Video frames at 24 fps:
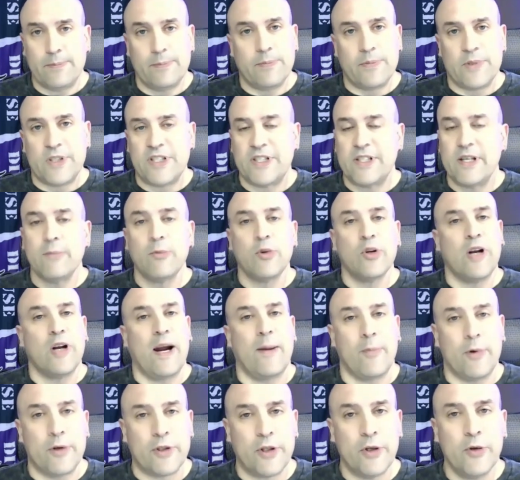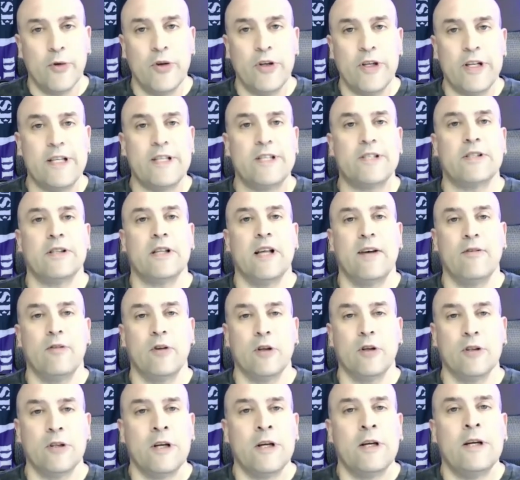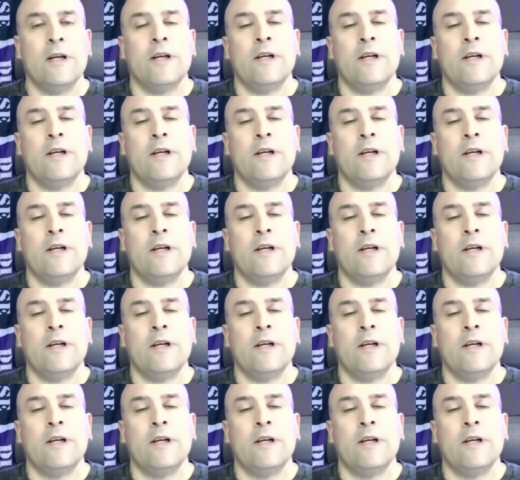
similar opportunities level.